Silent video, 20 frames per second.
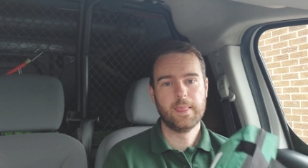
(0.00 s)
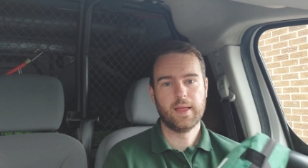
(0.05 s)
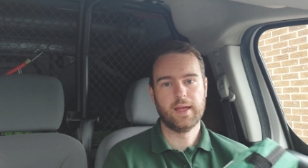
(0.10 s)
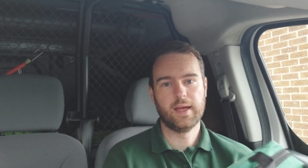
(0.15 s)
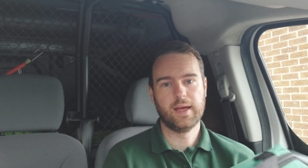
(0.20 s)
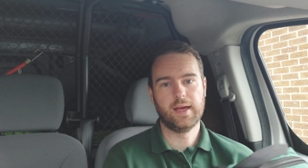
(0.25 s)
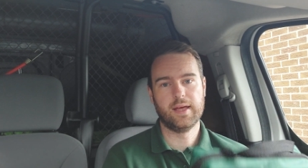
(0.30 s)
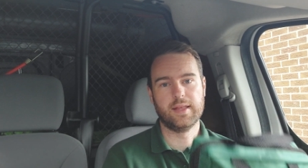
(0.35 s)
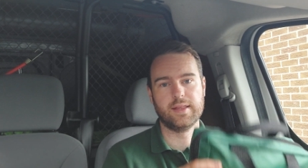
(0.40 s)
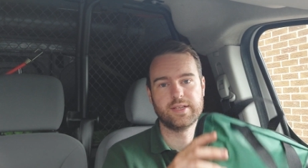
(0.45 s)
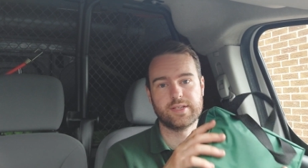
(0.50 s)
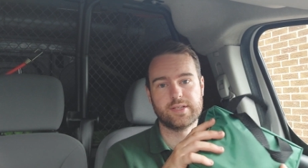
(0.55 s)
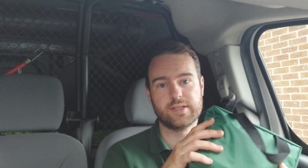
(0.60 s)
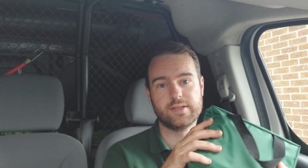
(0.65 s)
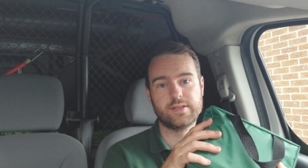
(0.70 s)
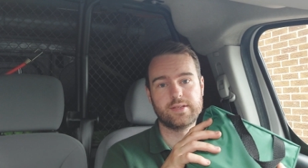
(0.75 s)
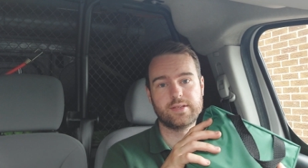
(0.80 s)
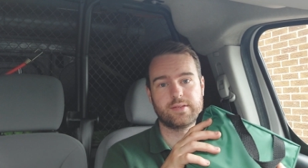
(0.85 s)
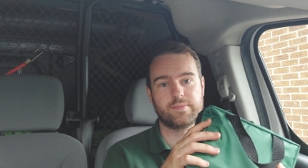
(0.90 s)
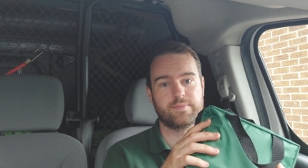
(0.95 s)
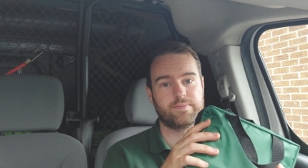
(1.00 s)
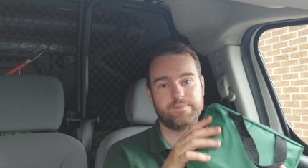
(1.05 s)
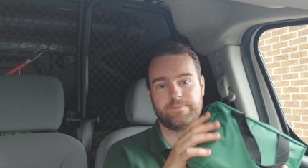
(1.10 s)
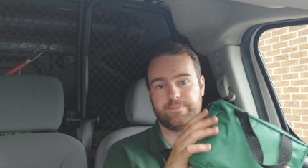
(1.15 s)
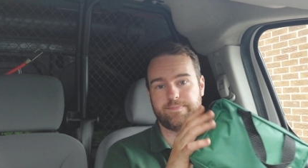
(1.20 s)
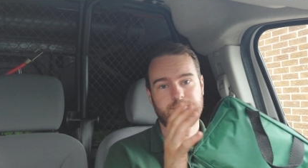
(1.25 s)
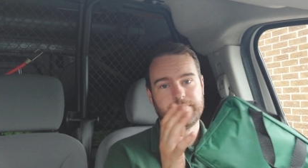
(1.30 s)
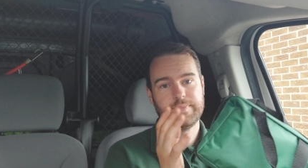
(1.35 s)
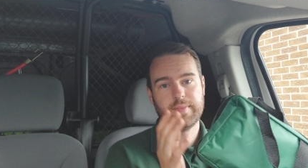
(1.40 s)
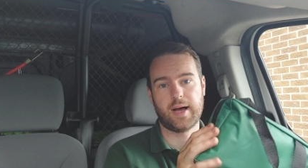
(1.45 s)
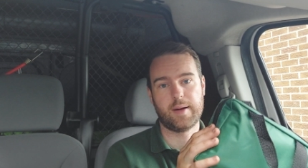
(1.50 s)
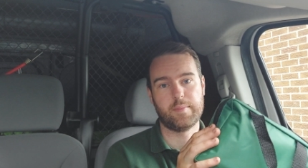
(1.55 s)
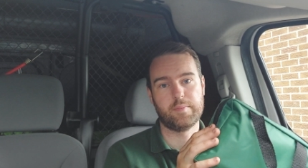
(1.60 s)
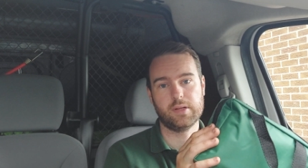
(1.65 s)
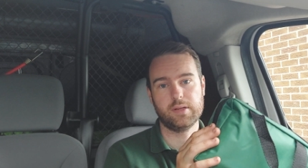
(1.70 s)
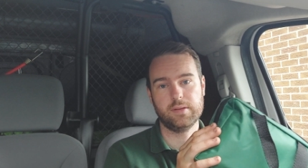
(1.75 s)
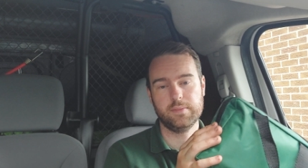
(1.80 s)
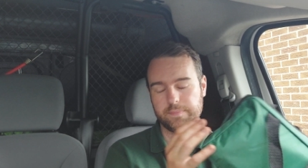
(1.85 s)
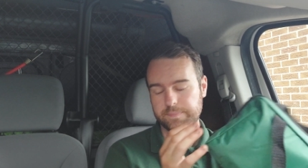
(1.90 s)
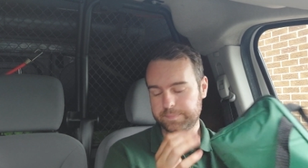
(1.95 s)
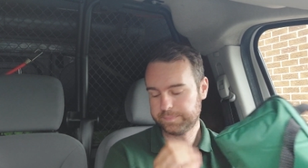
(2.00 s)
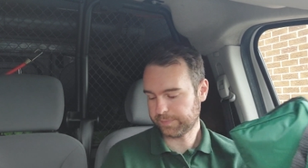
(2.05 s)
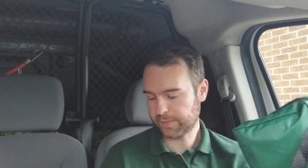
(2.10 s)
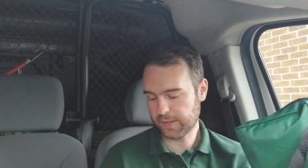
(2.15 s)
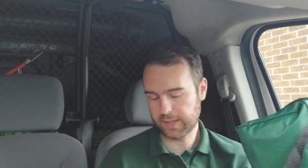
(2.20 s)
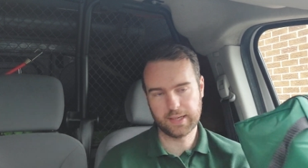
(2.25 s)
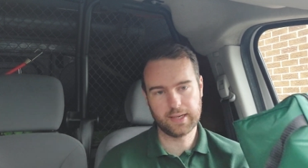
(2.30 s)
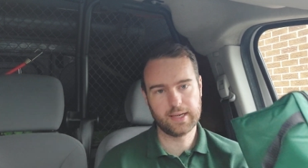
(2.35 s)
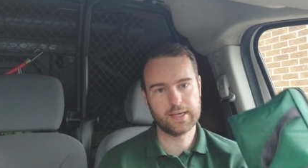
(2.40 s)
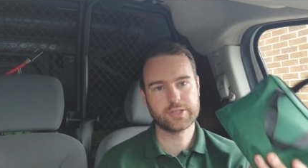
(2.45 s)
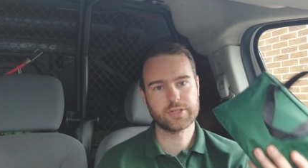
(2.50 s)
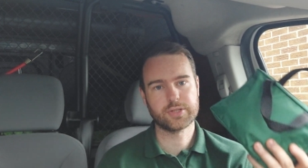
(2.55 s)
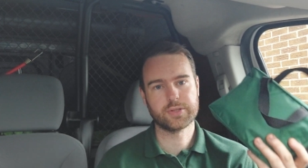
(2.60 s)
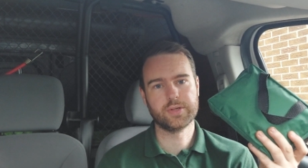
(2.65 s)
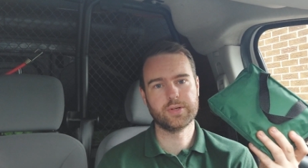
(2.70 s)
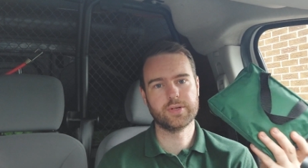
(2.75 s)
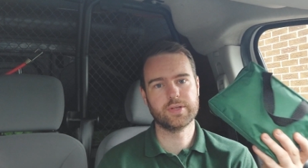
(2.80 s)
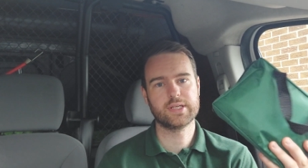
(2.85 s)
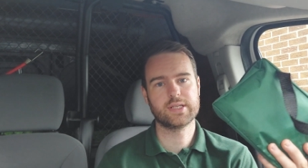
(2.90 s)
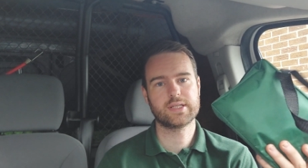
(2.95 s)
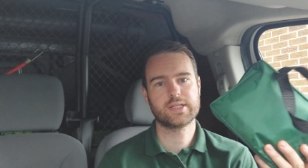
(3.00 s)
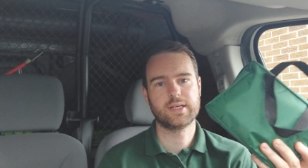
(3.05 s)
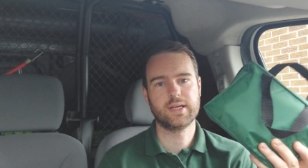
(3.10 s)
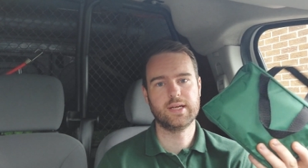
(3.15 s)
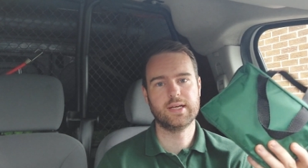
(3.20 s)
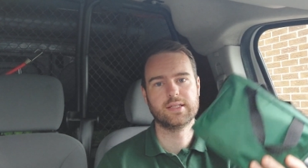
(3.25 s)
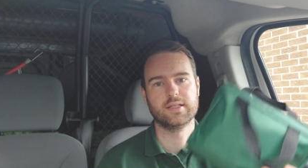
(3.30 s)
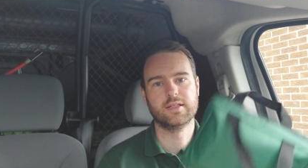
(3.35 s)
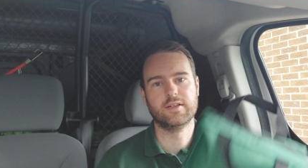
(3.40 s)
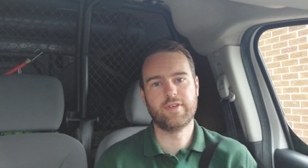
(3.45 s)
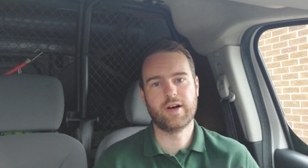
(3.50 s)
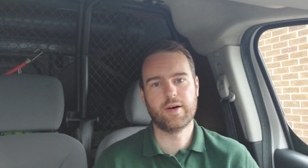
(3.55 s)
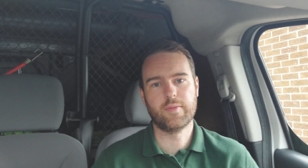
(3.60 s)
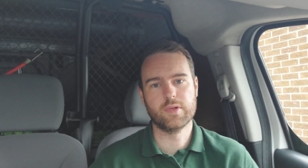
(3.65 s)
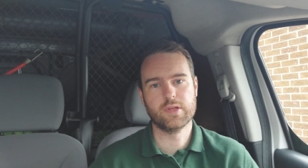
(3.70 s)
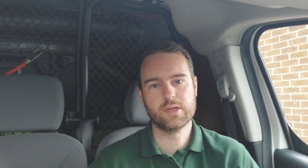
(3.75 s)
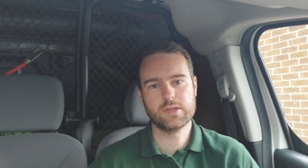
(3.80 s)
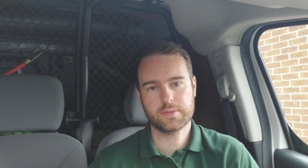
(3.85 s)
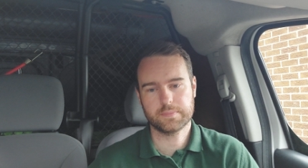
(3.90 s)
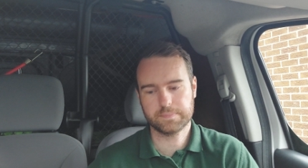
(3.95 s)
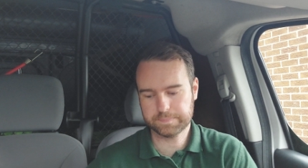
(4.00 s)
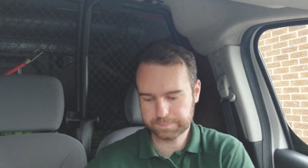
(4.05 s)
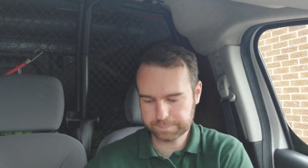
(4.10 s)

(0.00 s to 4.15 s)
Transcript: This is ample. So this stays in the van with us.